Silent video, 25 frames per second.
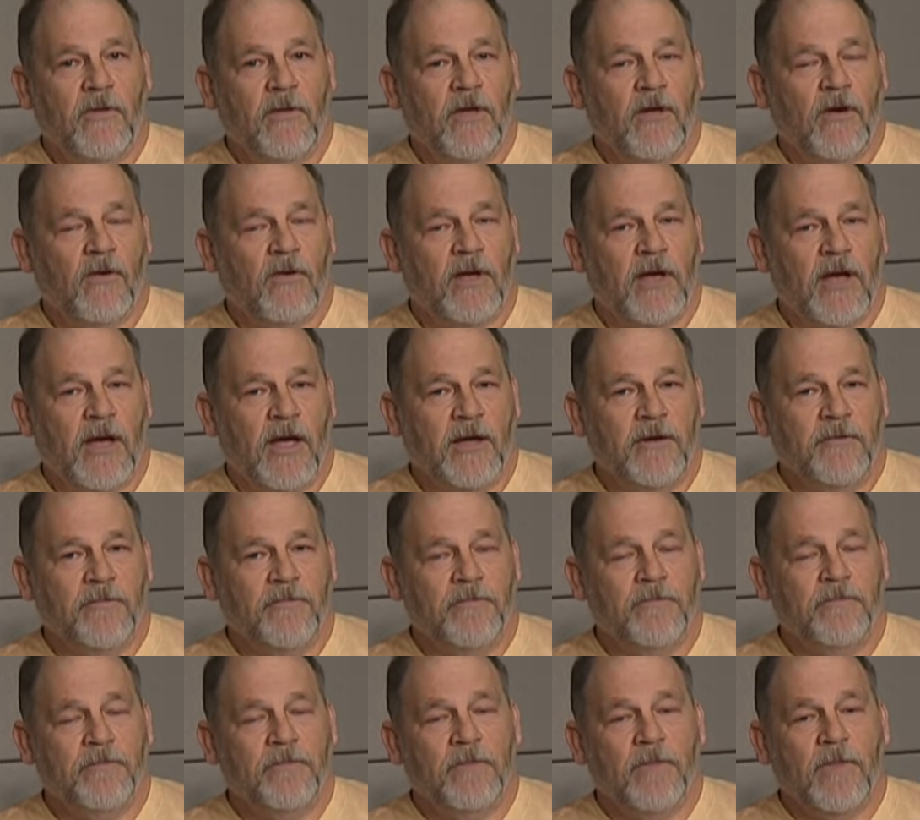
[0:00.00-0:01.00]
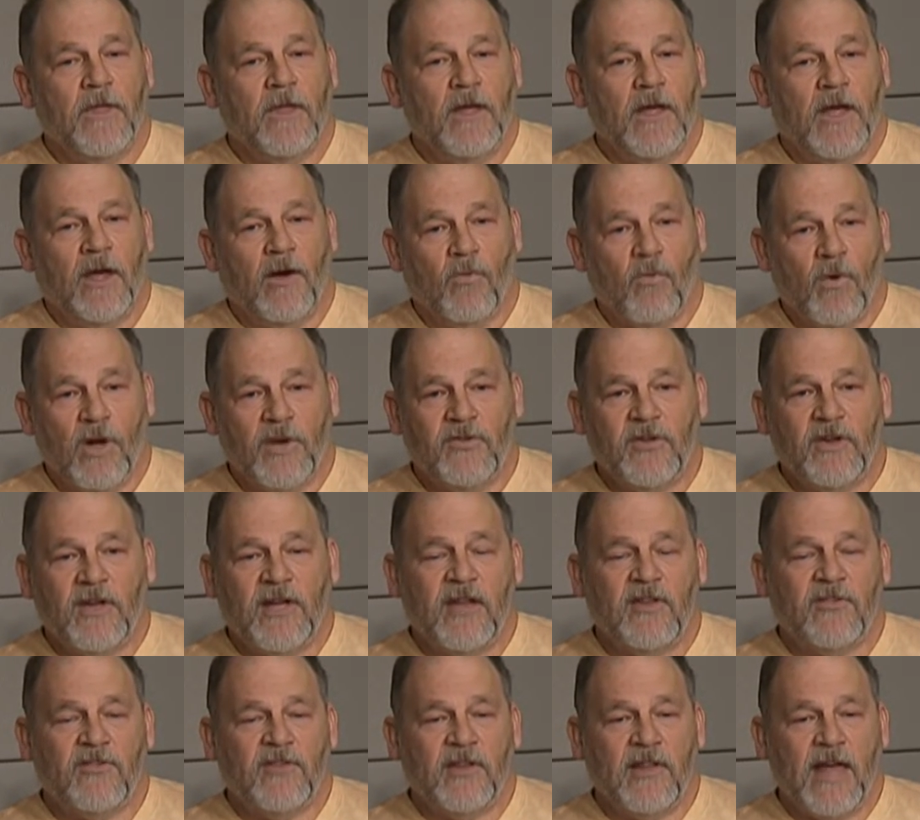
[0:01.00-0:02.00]
Okay? Now once it
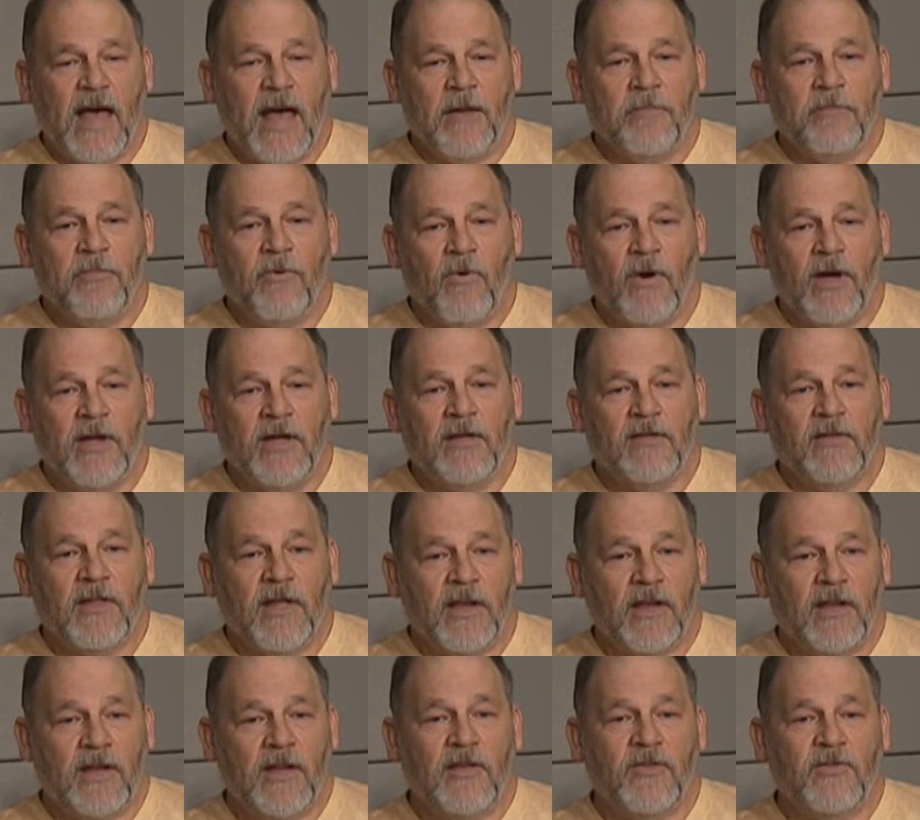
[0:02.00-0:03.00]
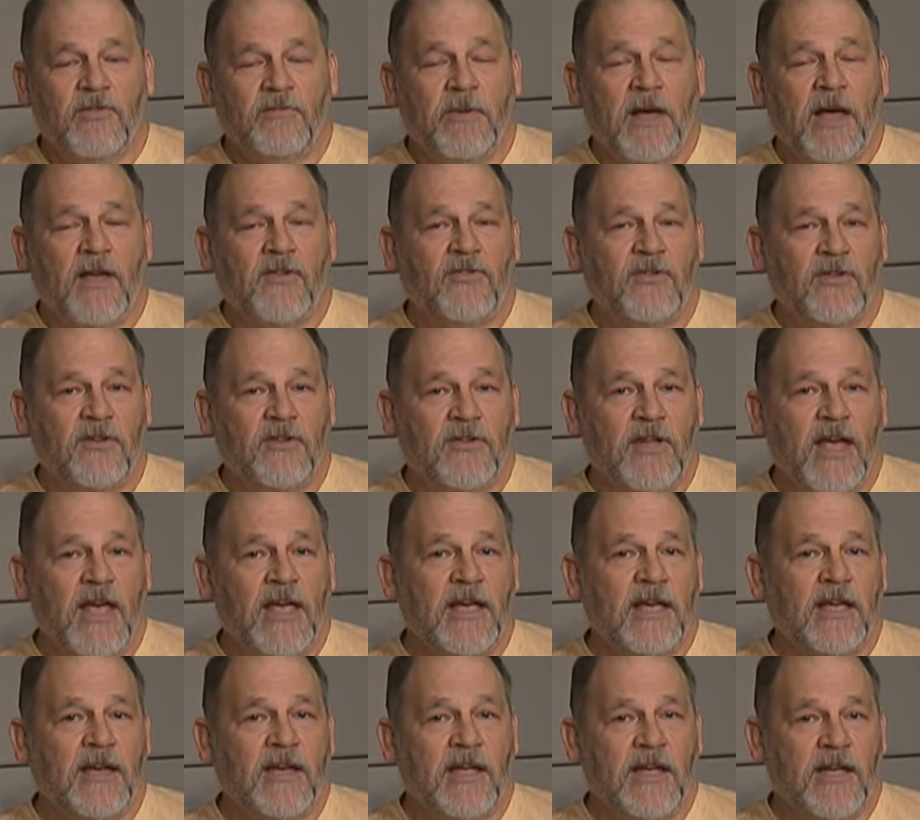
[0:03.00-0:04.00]
gets to that point, then it is best to
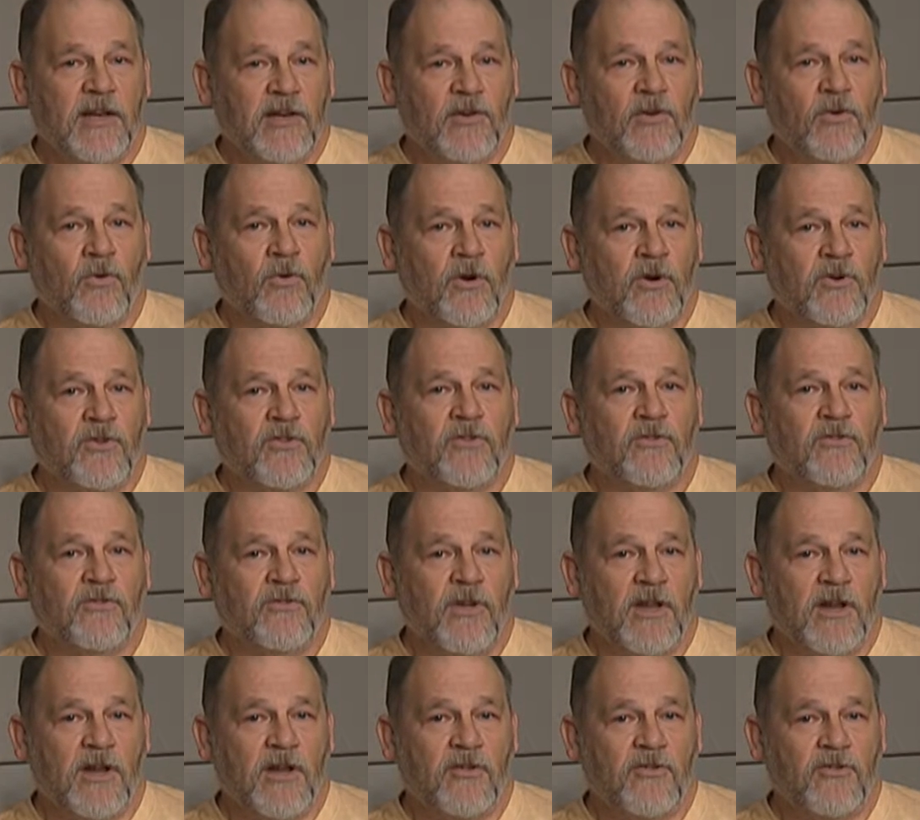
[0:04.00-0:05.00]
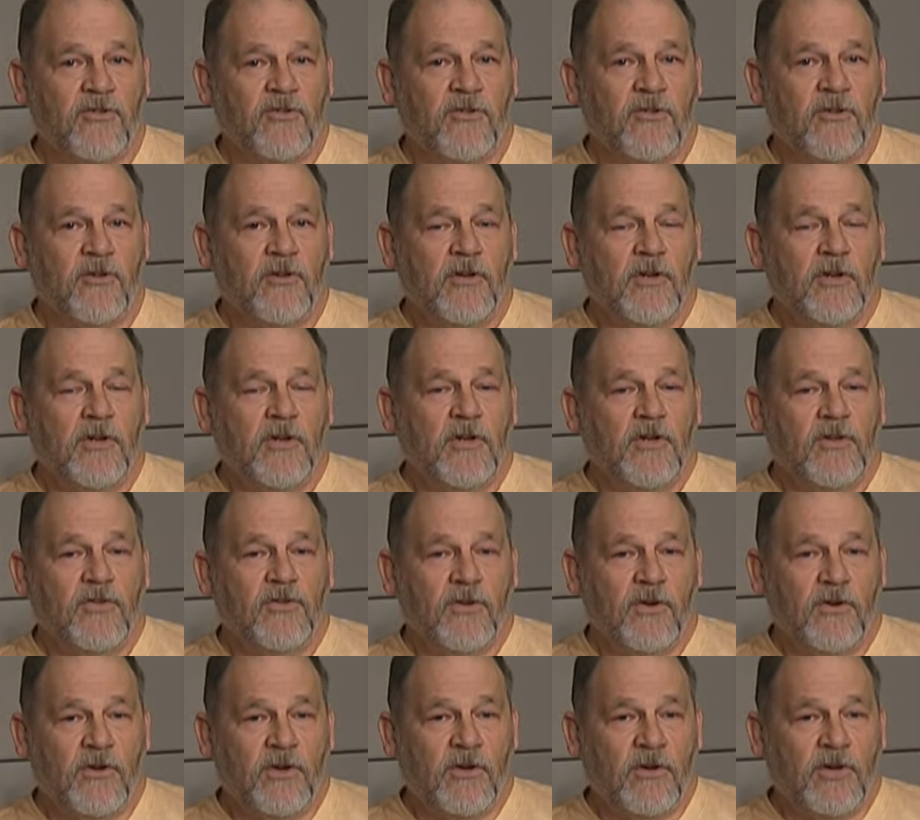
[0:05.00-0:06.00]
take it indoors to finish.
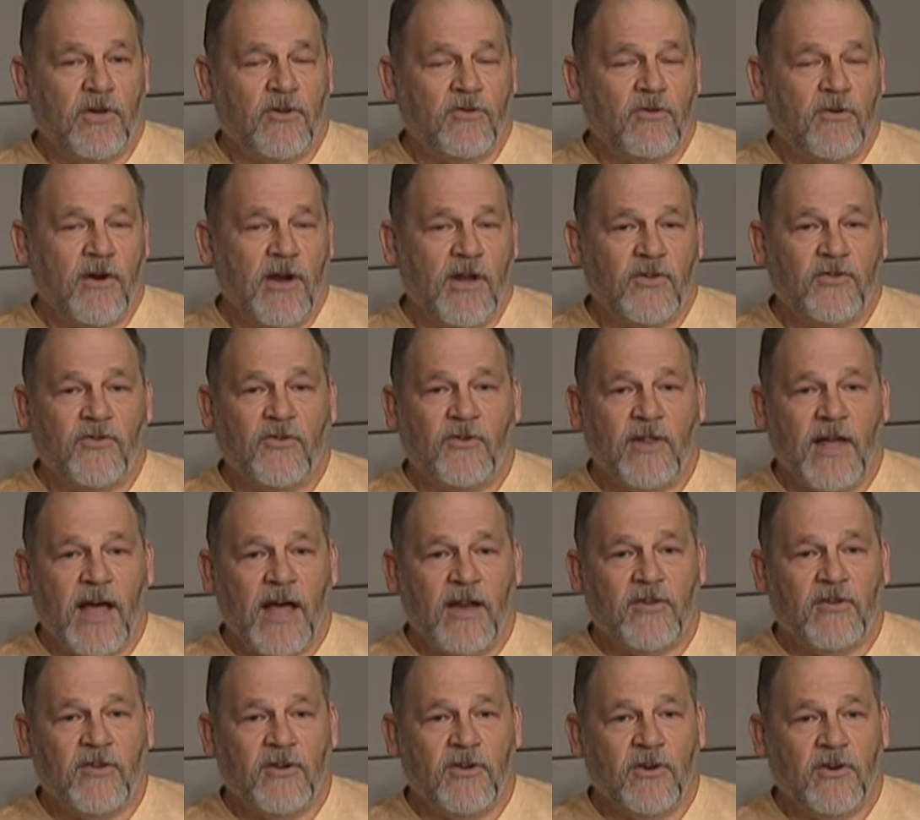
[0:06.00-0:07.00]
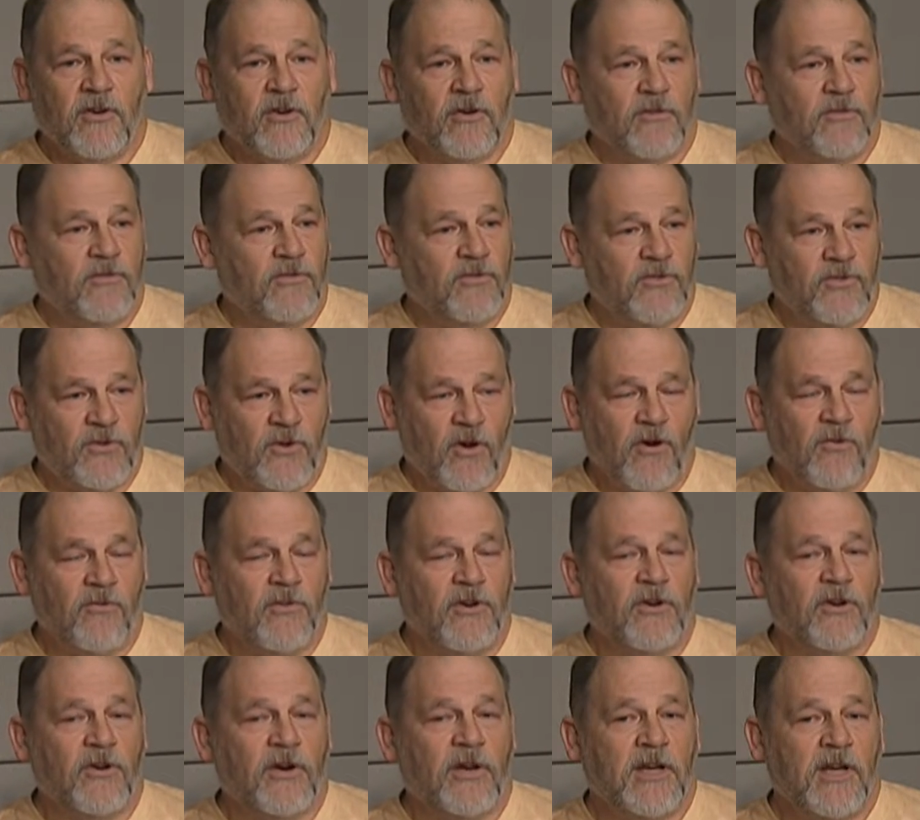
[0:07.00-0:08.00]
So you can transfer that to your stove
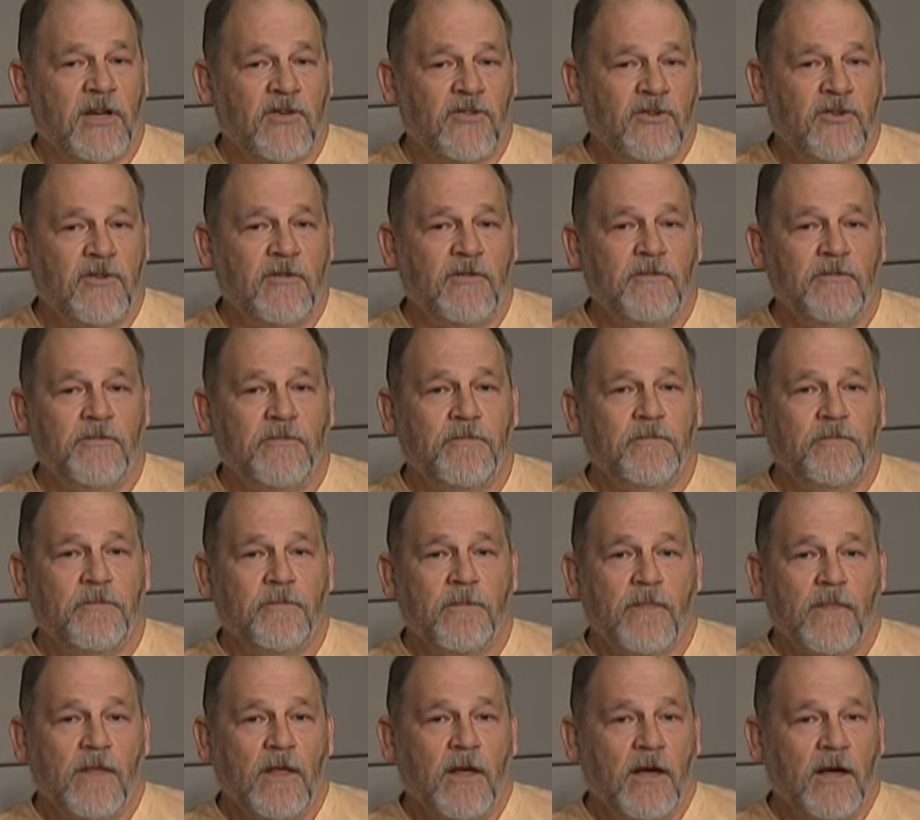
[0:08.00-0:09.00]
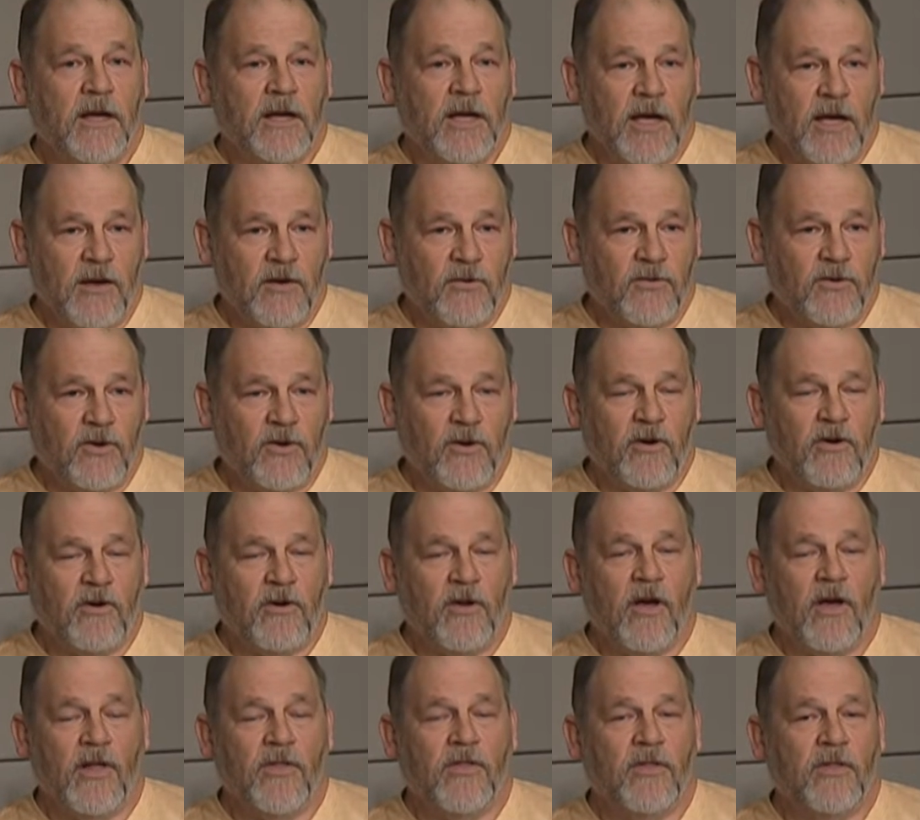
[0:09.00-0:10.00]
in your kitchen. Again, turn
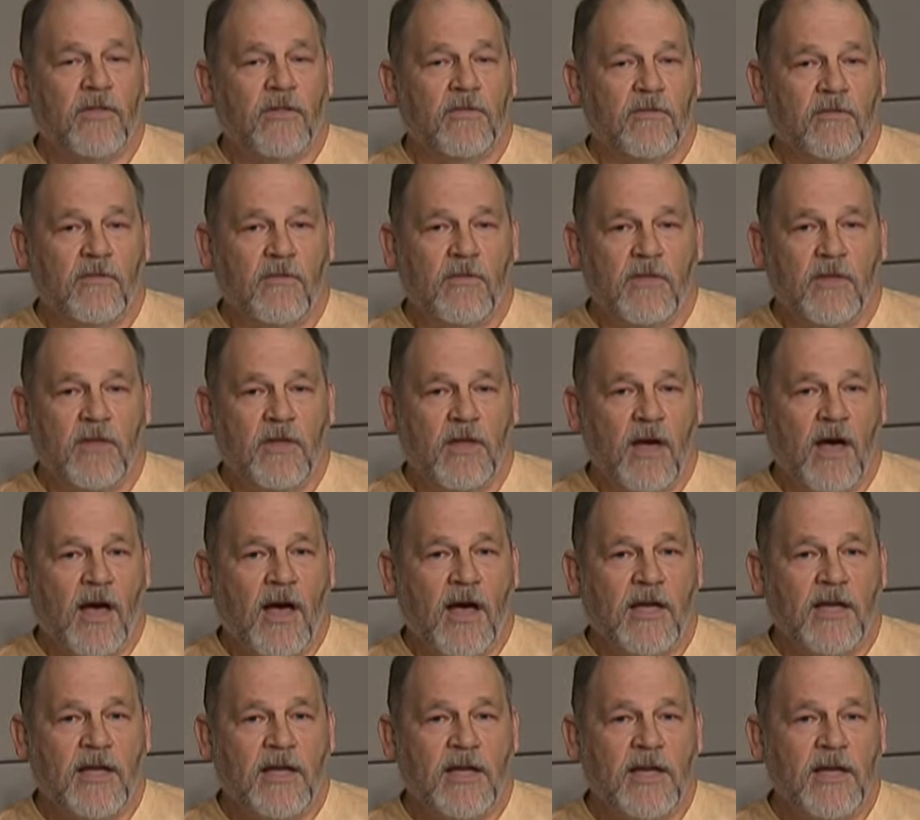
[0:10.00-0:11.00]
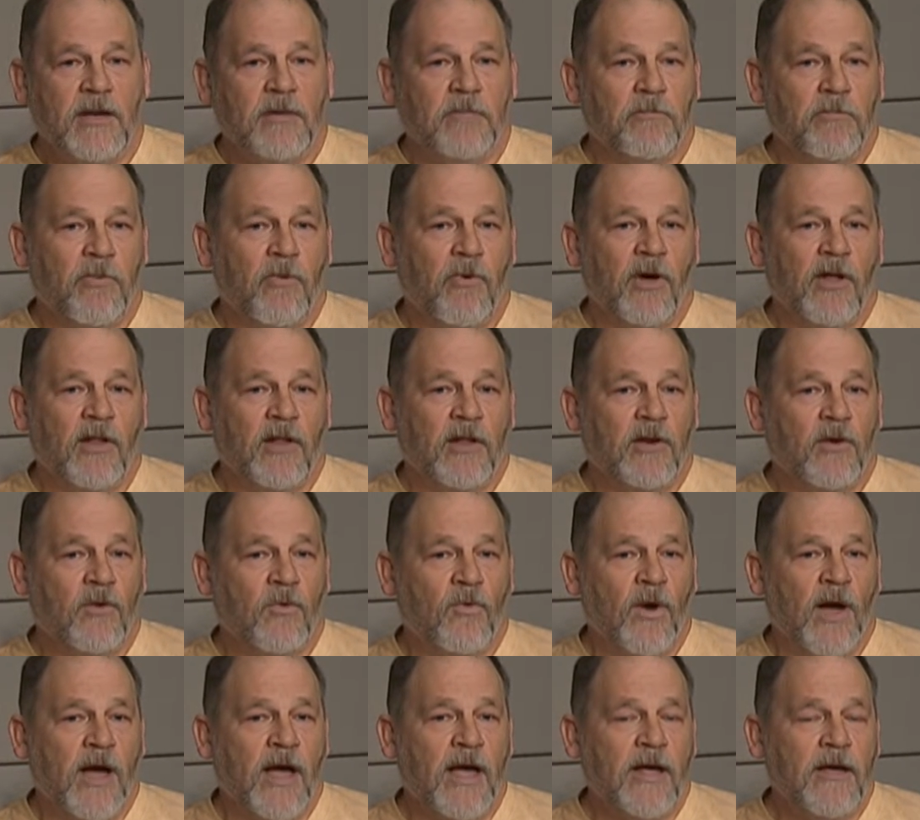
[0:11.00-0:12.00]
on the high heat, boil it
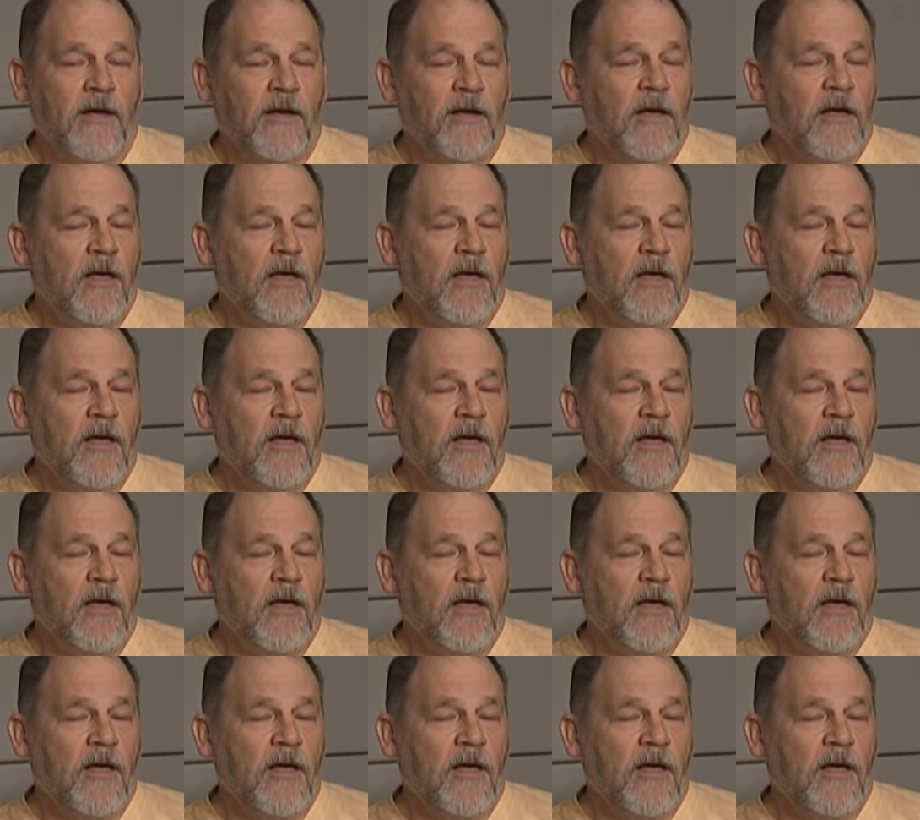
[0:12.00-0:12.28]
away,